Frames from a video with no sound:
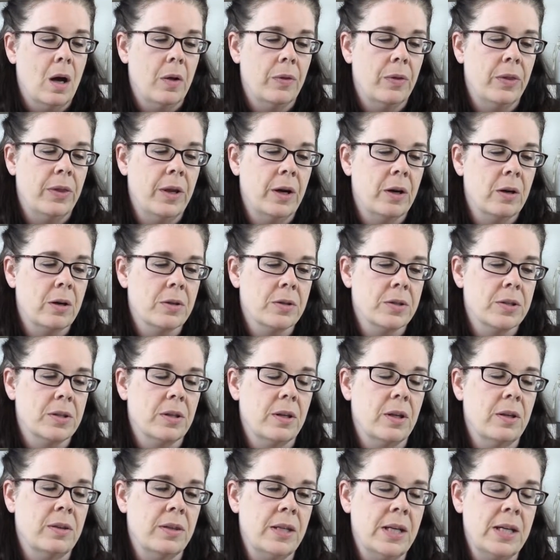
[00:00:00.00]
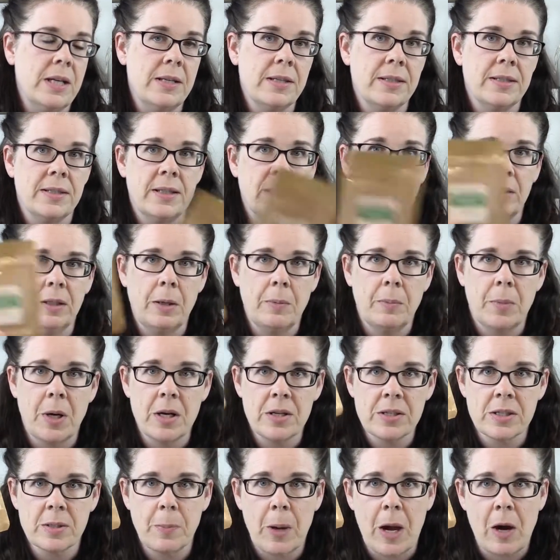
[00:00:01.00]
There's the psyllium
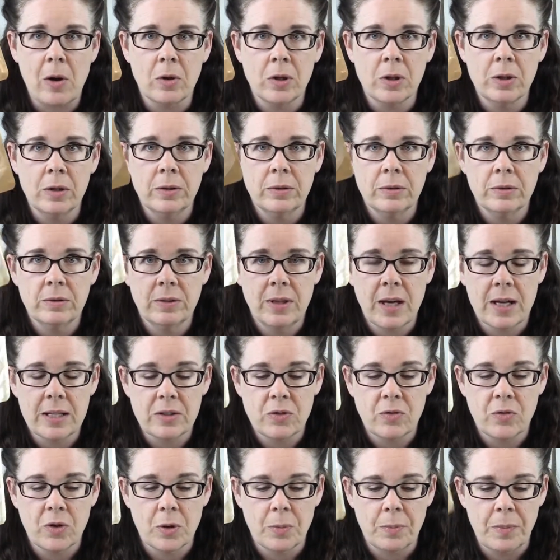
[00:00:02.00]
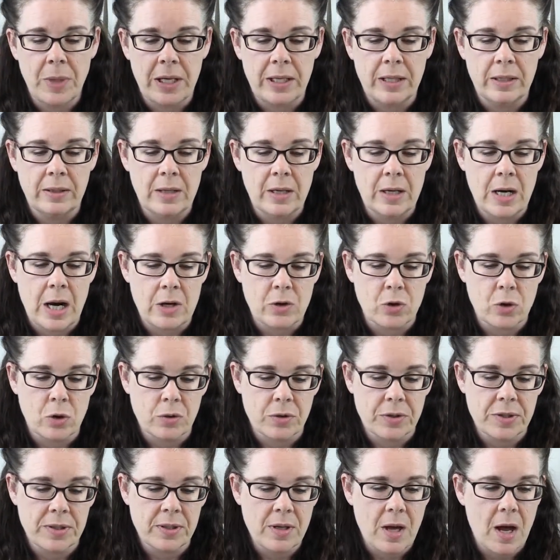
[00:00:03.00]
husk powder. That's for making the
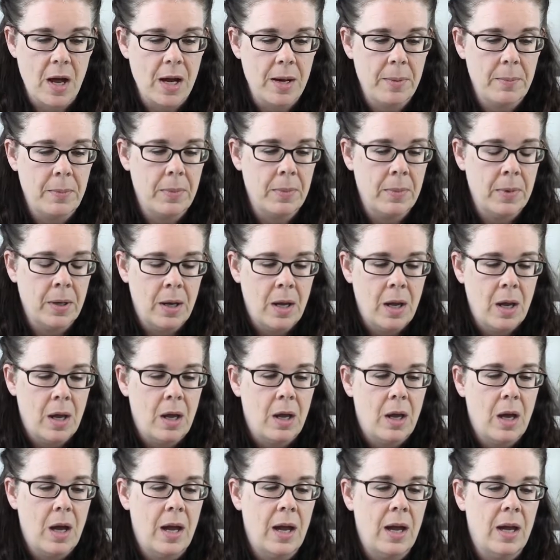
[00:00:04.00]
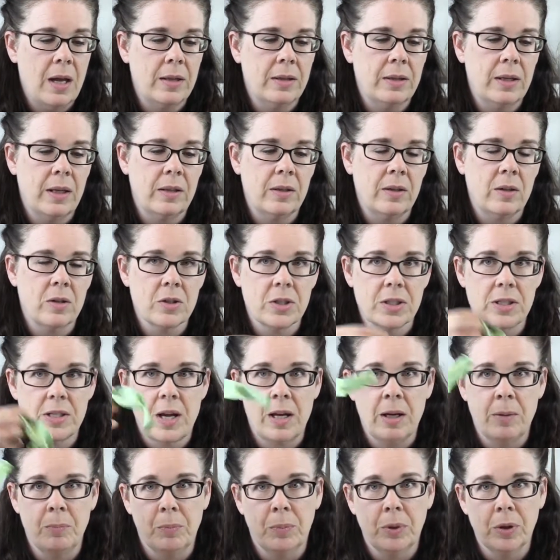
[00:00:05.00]
natural slime. And then there's
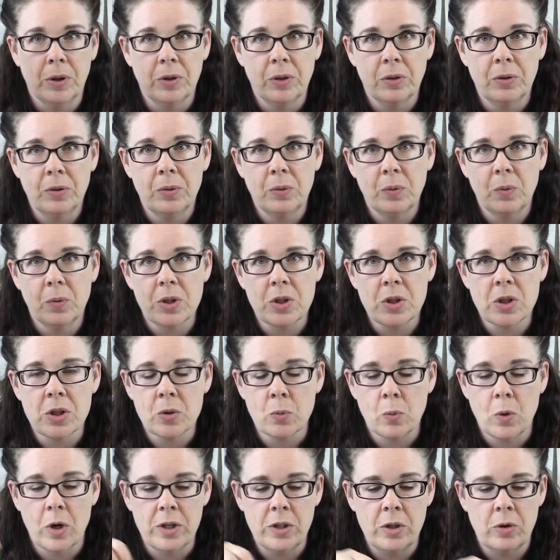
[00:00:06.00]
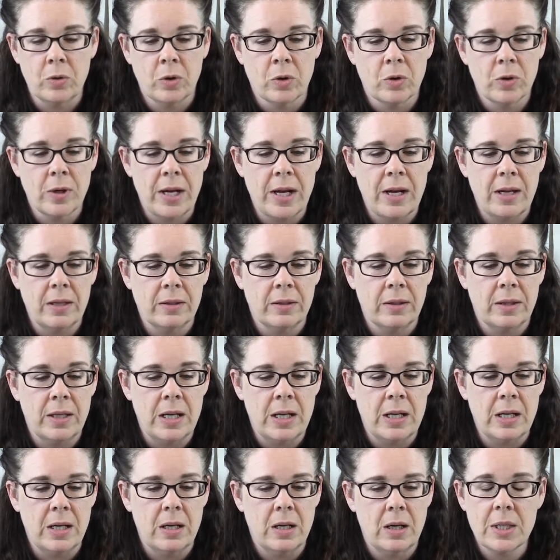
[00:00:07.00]
a balloon, which is what you create
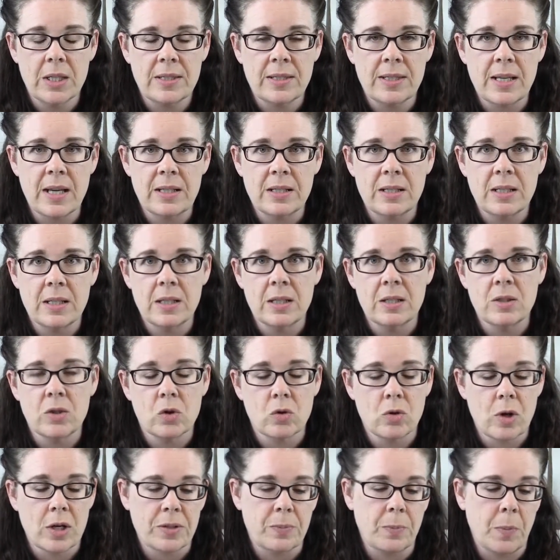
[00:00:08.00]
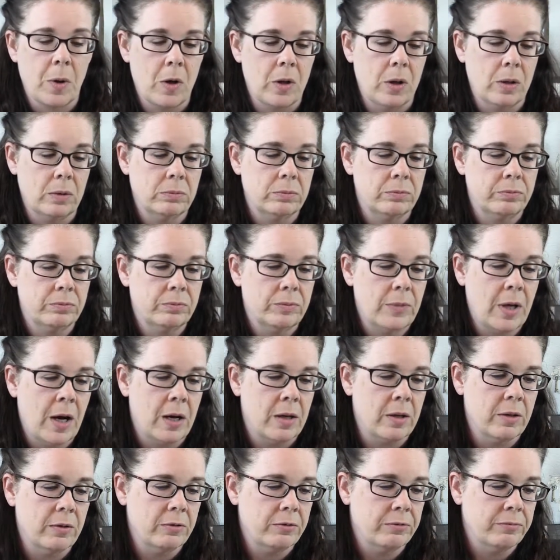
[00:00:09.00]
the scented stress ball
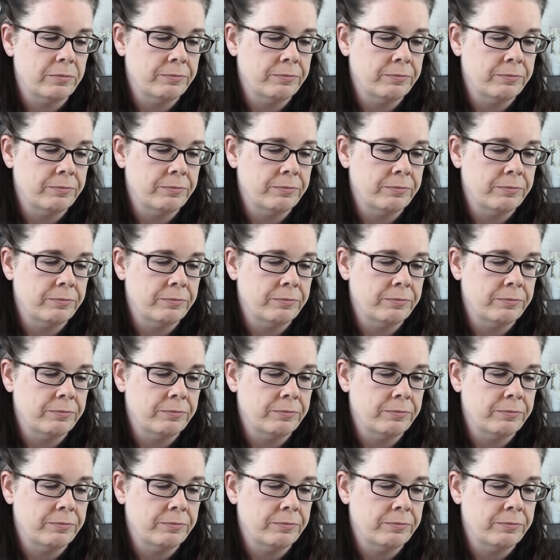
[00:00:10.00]
out of.